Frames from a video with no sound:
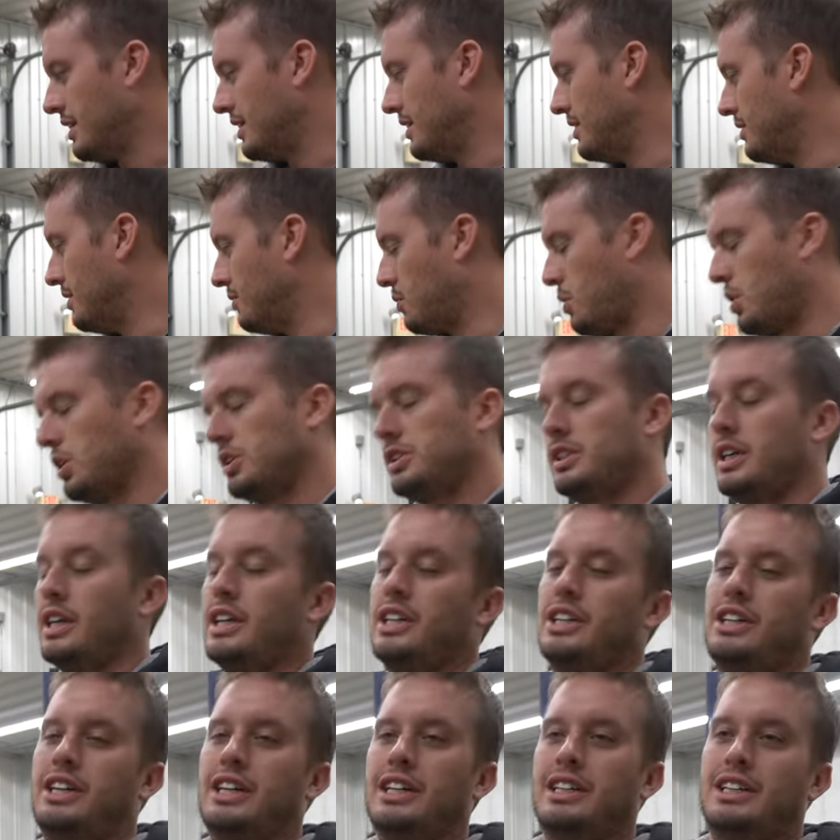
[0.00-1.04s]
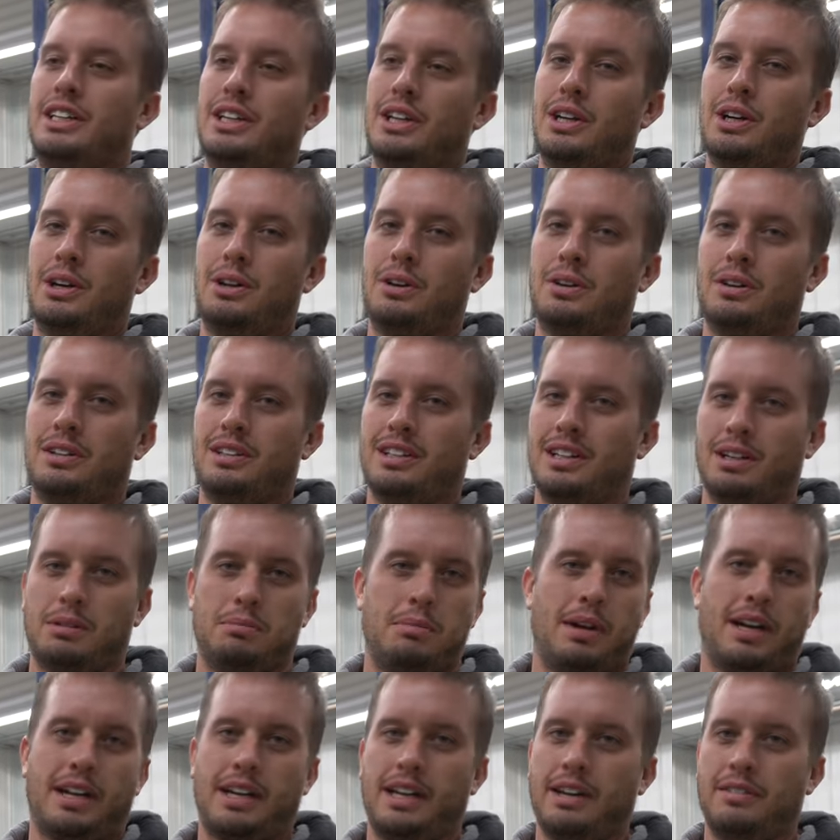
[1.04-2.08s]
The worst thing you can do that'll
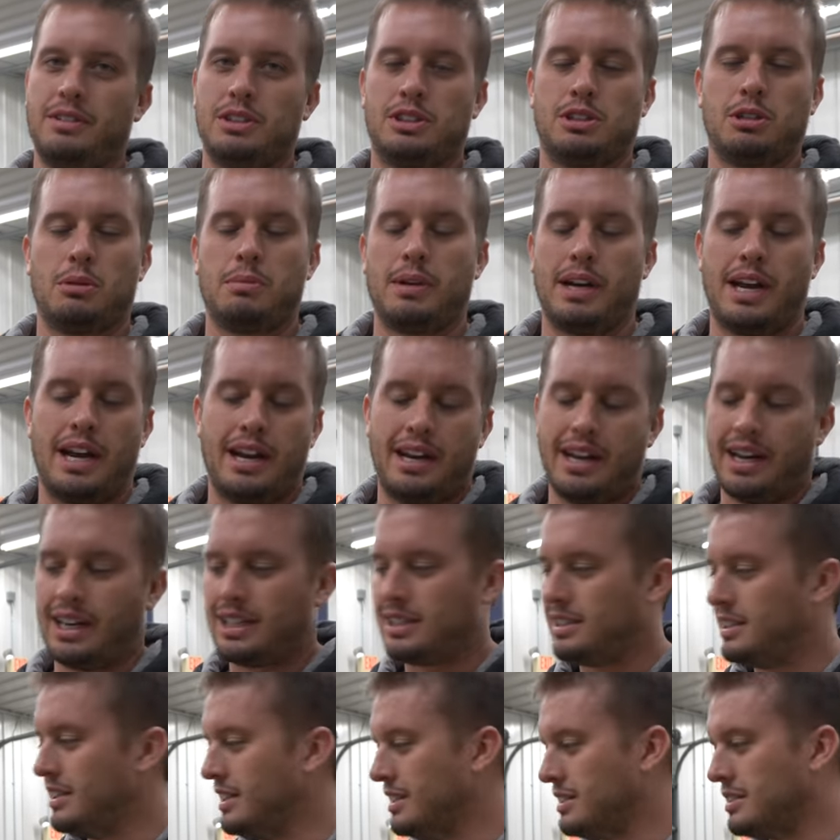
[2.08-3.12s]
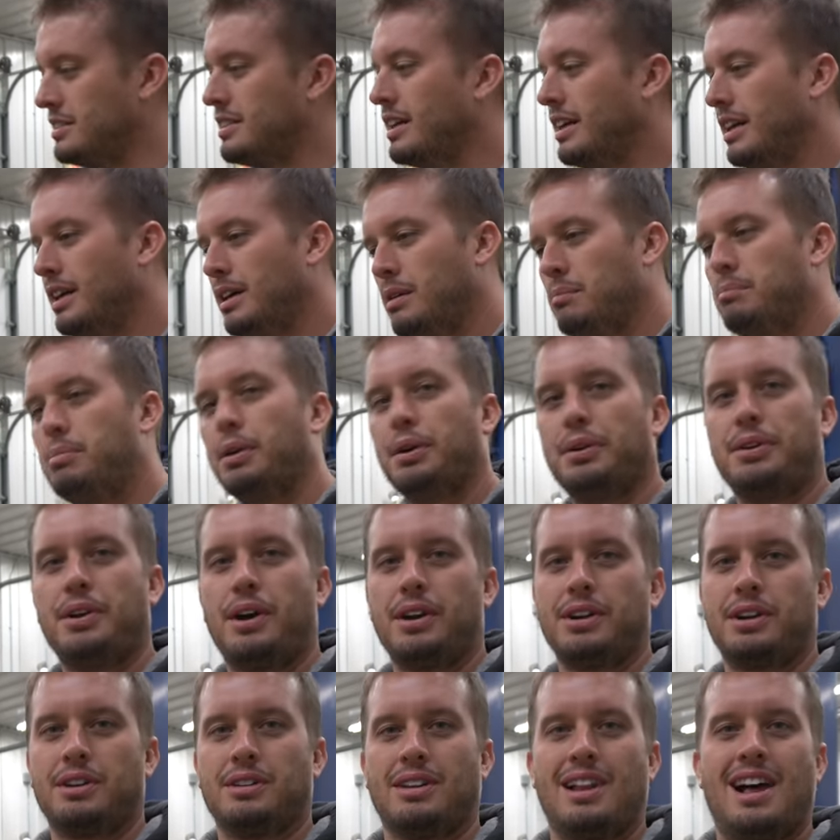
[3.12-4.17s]
make give you so many headaches is build
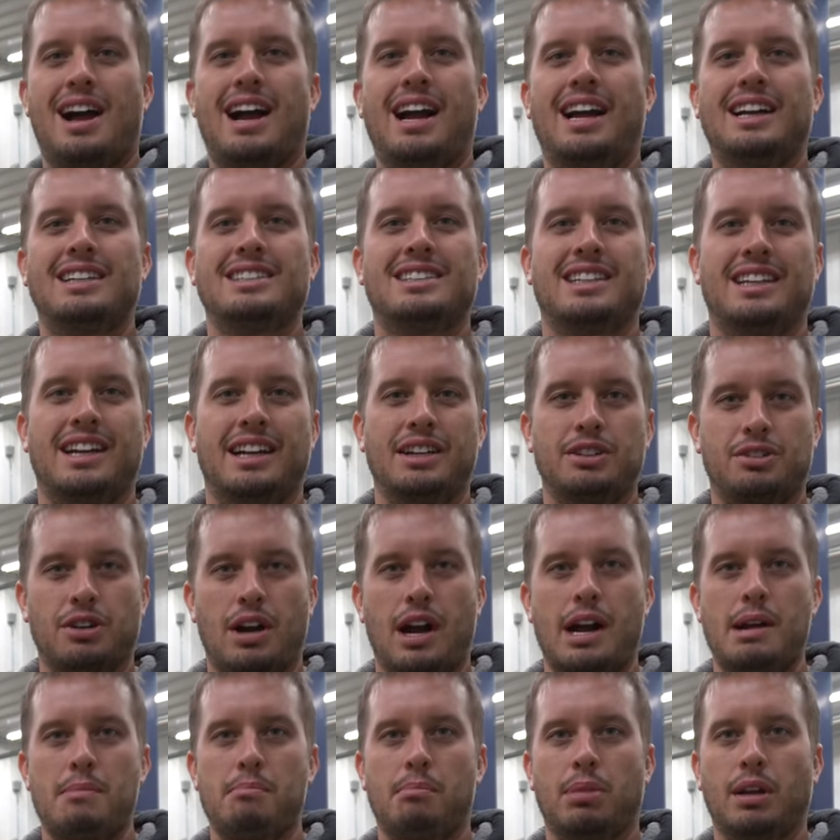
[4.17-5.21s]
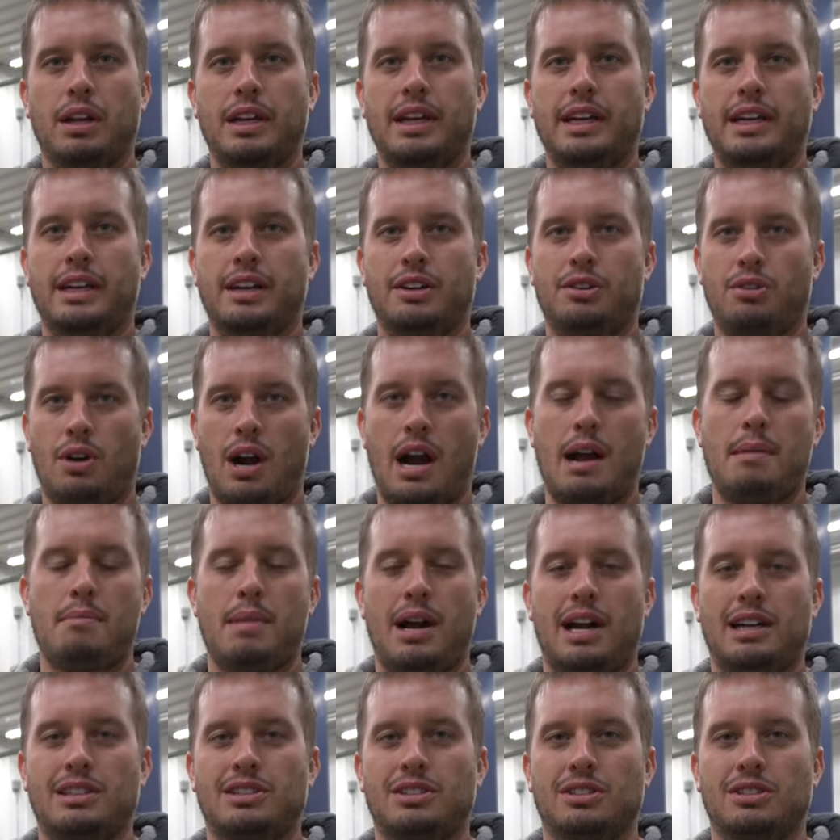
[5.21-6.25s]
all your lines and then try and bleed a dry
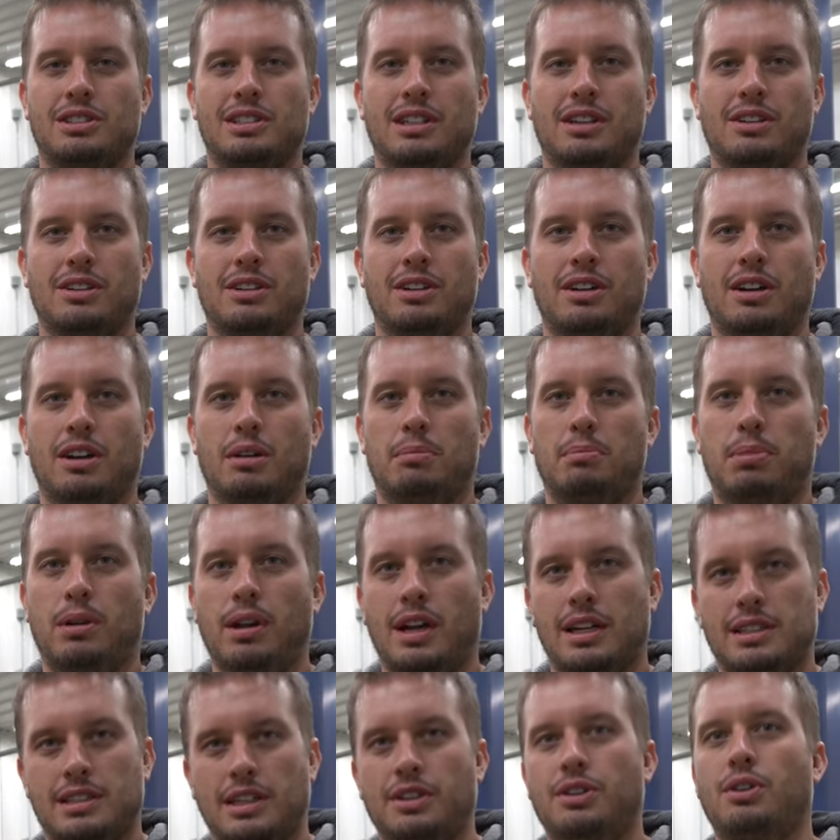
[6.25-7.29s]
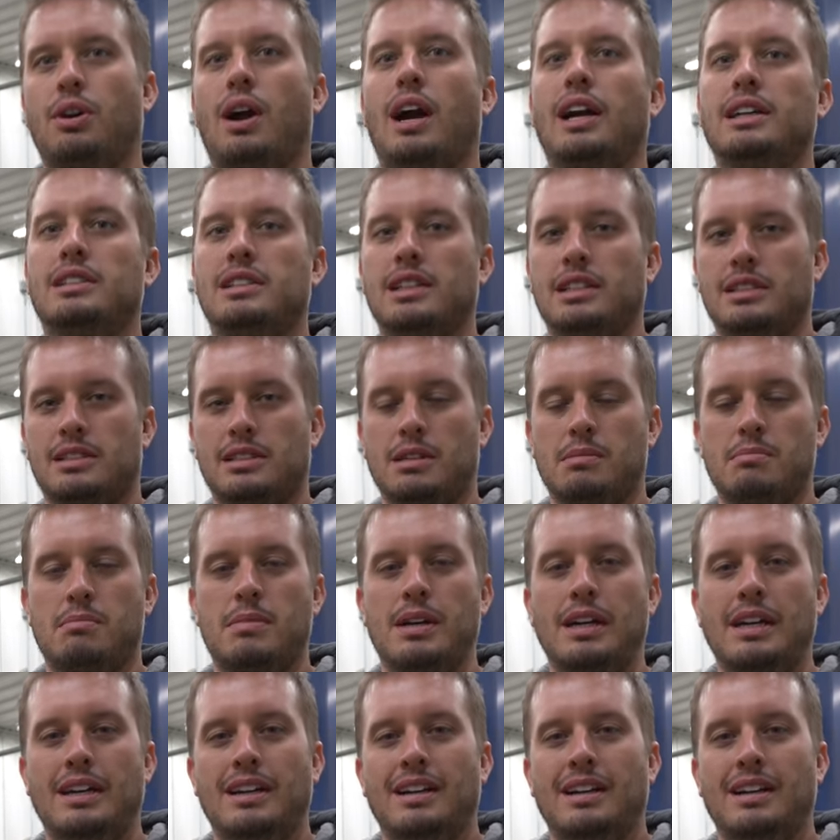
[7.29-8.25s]
master cylinder plus a dry system.